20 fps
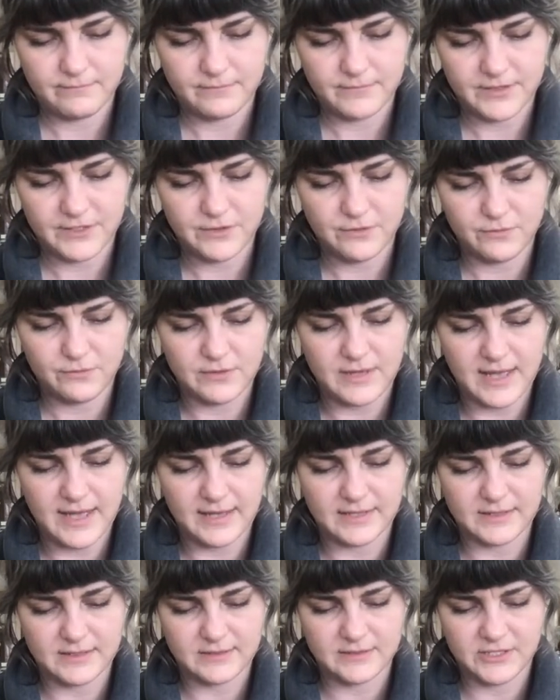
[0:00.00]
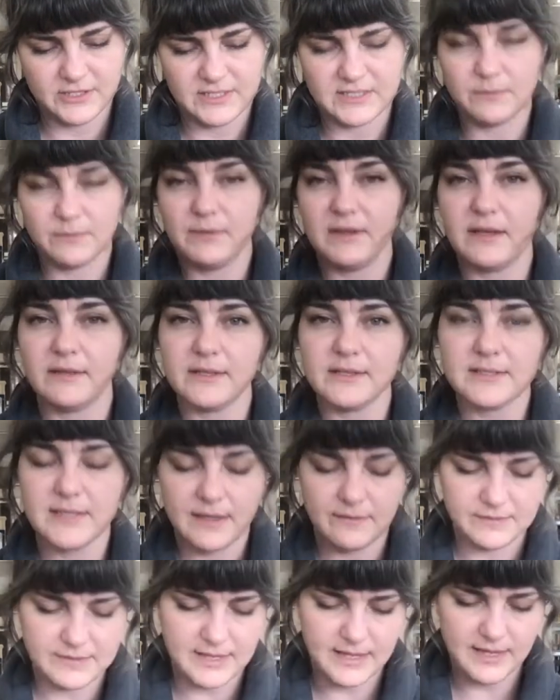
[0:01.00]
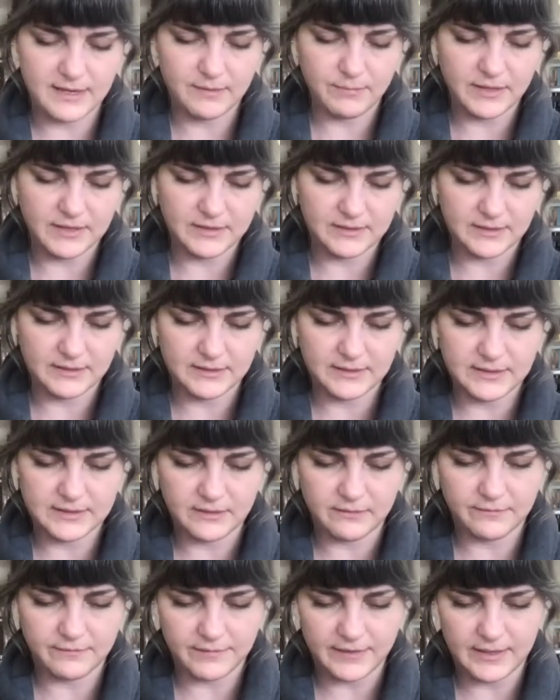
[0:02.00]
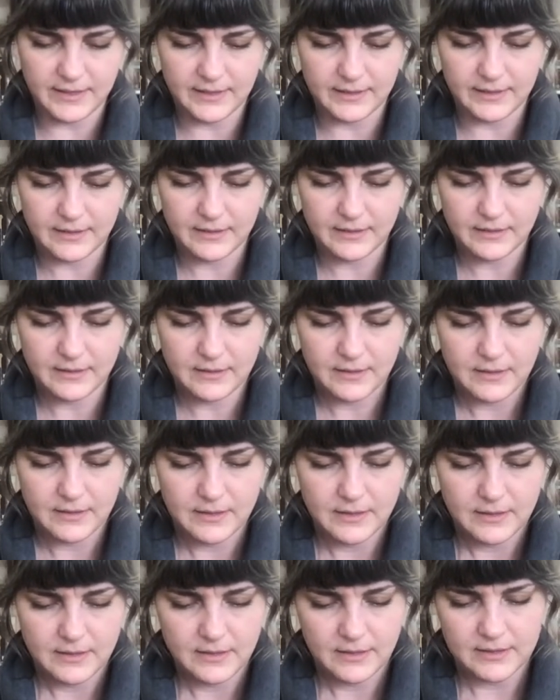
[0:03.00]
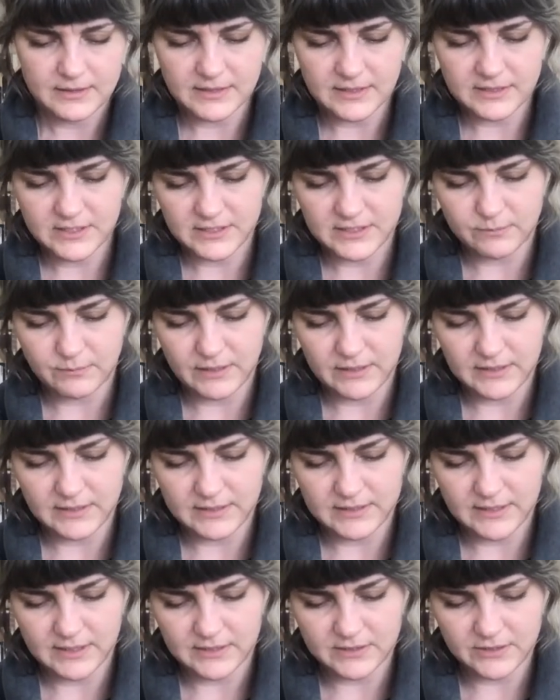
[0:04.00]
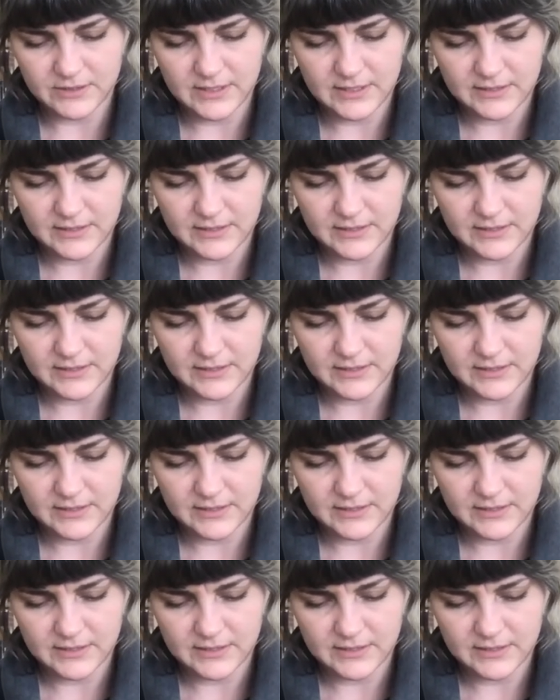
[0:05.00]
do that just to be on the safe side, but I think these are fine because I just made these yesterday,